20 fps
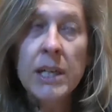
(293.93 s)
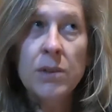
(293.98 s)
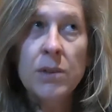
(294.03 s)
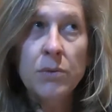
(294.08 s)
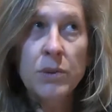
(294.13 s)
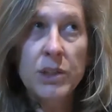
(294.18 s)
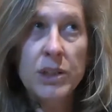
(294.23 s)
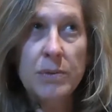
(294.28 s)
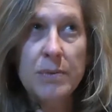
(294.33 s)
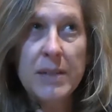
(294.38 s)

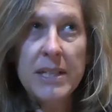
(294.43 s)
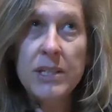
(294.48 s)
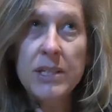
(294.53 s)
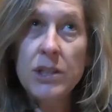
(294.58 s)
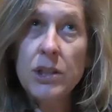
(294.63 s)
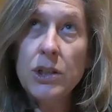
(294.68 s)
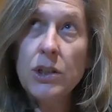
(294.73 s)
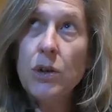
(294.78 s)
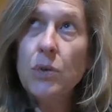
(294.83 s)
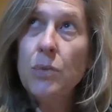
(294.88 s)
which means,
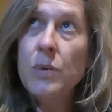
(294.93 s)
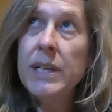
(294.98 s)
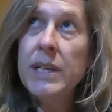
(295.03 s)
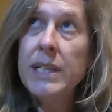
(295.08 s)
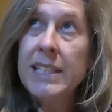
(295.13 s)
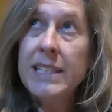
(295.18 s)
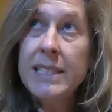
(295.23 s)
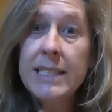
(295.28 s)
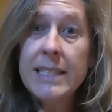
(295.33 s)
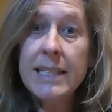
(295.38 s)
we
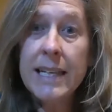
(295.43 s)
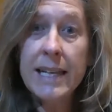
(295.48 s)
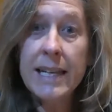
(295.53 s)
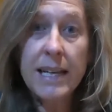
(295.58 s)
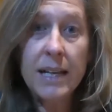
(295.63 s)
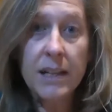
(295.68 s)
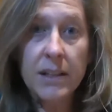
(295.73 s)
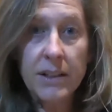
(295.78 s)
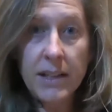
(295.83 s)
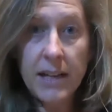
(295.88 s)
need to take
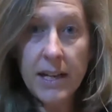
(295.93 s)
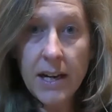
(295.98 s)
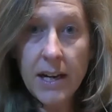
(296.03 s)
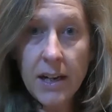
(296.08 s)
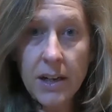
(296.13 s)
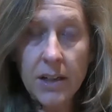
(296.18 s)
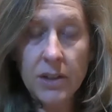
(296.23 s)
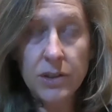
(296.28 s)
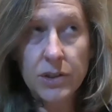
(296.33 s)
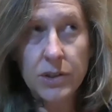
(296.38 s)
care of the
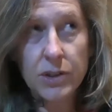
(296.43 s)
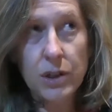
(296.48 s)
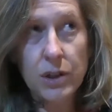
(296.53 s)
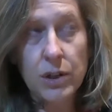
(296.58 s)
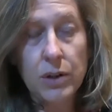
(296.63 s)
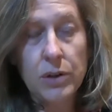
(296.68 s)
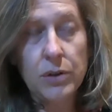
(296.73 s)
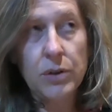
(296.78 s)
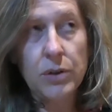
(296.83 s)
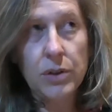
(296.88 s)
air.
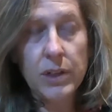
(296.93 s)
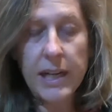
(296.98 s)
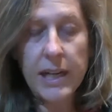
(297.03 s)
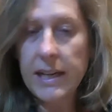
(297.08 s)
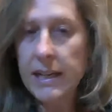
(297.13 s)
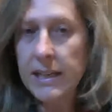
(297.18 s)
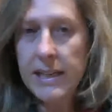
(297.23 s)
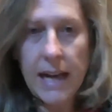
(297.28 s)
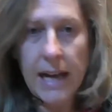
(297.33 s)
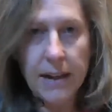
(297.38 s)
So, okay,
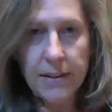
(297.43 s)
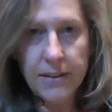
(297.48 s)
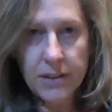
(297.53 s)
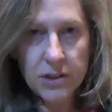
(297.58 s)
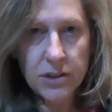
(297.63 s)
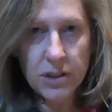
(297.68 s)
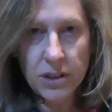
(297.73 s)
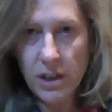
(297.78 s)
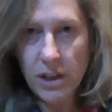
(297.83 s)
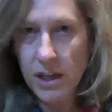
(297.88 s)
yeah,
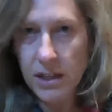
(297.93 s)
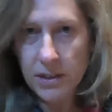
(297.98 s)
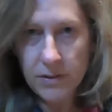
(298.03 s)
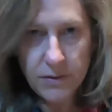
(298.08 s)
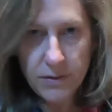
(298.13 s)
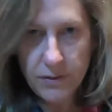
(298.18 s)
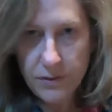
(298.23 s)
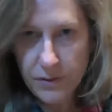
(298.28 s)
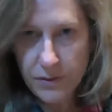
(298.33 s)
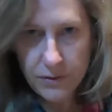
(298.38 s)
there's a lot
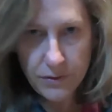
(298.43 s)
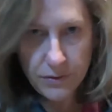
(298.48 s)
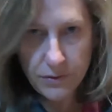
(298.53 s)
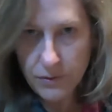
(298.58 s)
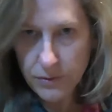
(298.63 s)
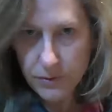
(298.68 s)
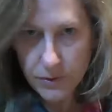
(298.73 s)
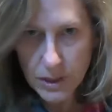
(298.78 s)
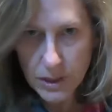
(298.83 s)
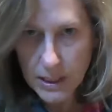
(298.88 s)
of
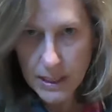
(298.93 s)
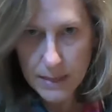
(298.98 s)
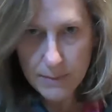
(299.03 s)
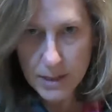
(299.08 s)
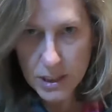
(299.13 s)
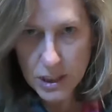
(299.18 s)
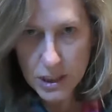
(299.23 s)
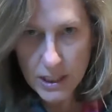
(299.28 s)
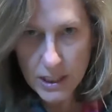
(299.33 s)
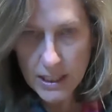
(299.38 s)

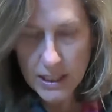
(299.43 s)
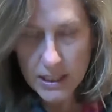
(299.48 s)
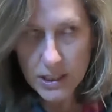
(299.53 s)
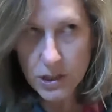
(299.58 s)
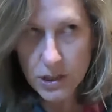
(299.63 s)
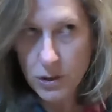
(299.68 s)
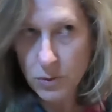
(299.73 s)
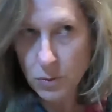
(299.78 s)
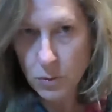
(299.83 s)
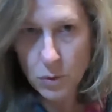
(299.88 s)
climate
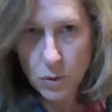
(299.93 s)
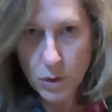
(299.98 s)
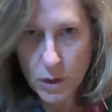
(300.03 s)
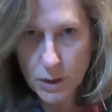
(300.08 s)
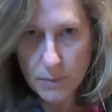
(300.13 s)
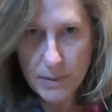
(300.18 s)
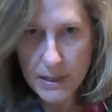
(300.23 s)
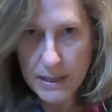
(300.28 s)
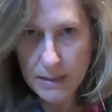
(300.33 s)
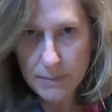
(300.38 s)
change war
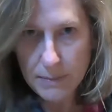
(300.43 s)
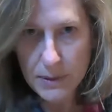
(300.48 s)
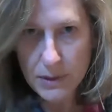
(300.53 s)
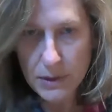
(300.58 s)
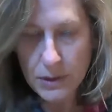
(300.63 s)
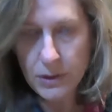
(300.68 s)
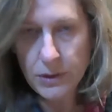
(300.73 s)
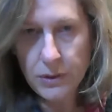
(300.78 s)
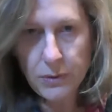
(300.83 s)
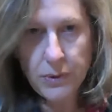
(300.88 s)

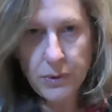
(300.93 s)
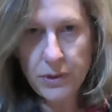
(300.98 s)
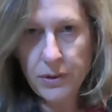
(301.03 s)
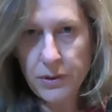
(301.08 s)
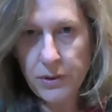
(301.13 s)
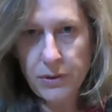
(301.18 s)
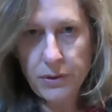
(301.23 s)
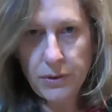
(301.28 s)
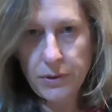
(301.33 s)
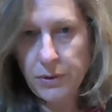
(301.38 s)
people, with
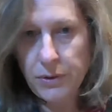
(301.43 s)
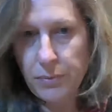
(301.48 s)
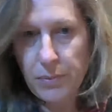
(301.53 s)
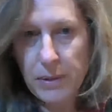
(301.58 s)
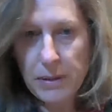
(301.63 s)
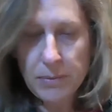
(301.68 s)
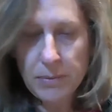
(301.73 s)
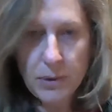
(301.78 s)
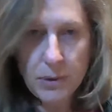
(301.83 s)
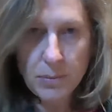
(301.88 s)

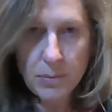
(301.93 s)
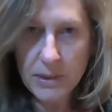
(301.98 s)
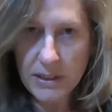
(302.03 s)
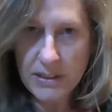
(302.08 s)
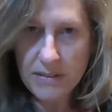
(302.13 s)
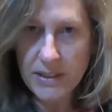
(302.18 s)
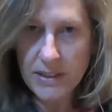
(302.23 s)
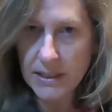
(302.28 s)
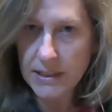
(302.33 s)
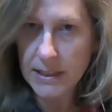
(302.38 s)
people who
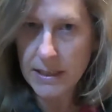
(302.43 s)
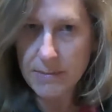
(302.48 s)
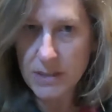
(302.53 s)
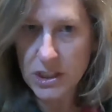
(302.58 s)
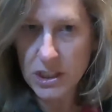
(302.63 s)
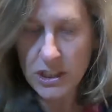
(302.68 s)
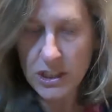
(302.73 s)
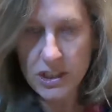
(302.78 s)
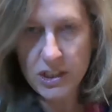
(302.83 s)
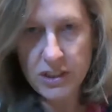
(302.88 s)
believe that climate
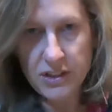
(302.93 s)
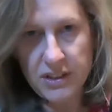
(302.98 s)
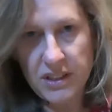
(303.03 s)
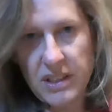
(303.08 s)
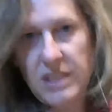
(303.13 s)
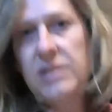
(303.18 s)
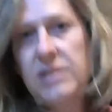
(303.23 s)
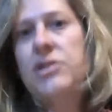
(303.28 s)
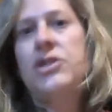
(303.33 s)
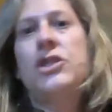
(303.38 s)
change is an
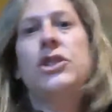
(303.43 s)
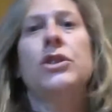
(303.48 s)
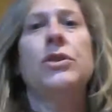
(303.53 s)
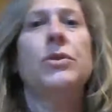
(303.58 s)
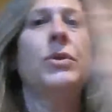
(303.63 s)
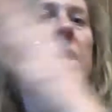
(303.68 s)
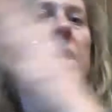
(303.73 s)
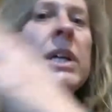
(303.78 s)
issue,